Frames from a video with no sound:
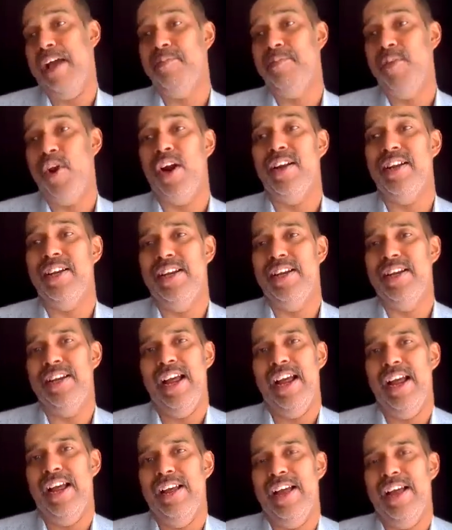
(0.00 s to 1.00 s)
I'm not
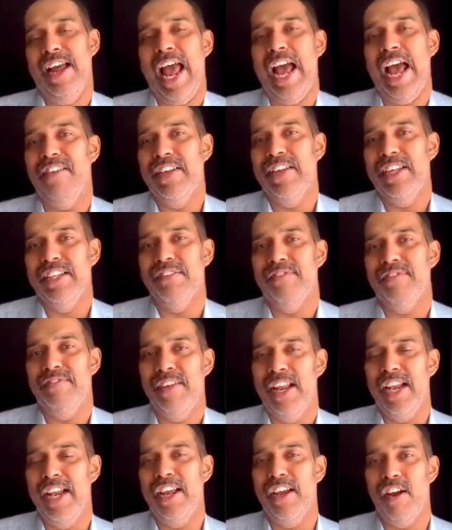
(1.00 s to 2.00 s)
having the
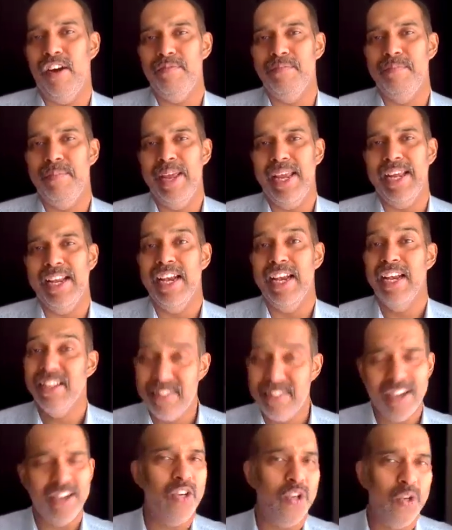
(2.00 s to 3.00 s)
feeling of being
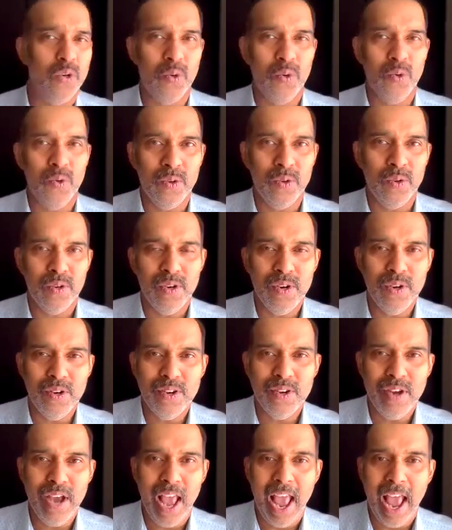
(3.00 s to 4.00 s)
listened to.
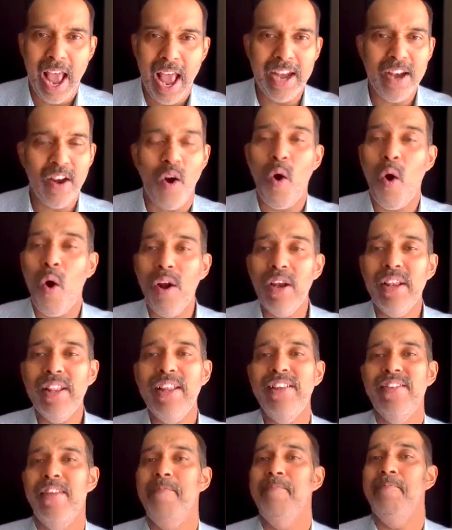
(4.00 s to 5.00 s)
And all
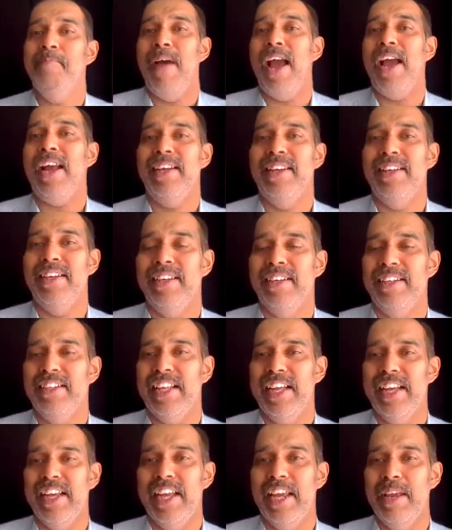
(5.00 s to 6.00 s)
of these impact
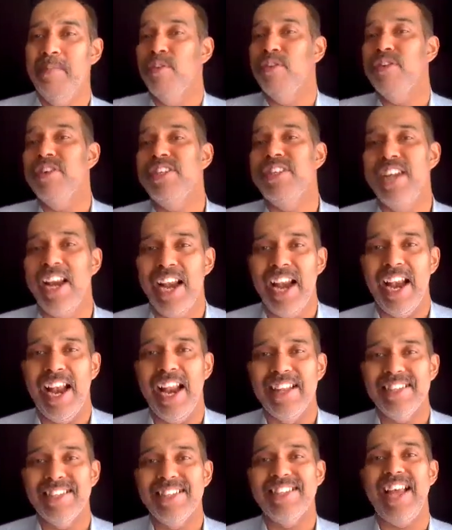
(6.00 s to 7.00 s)
the emotional
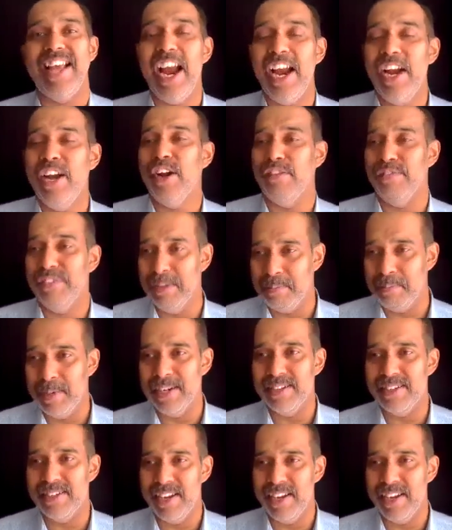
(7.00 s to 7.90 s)
side of the